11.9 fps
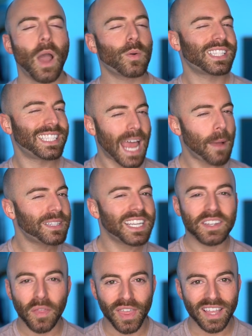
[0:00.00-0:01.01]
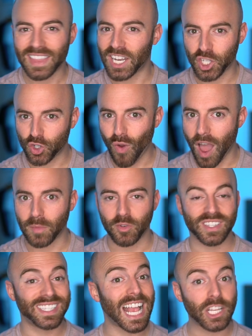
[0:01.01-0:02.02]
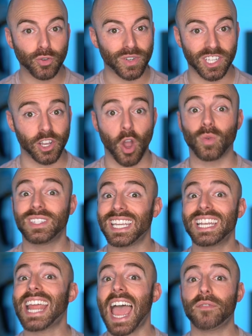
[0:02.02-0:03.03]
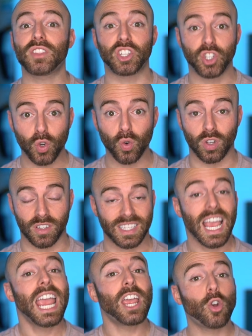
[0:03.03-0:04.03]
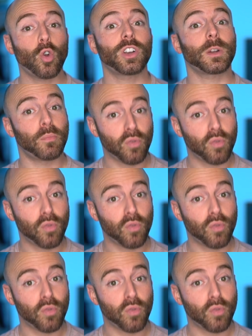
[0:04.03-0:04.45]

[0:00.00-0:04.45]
Now, it's tempting to think that astronomers centuries ago didn't have the tools in order to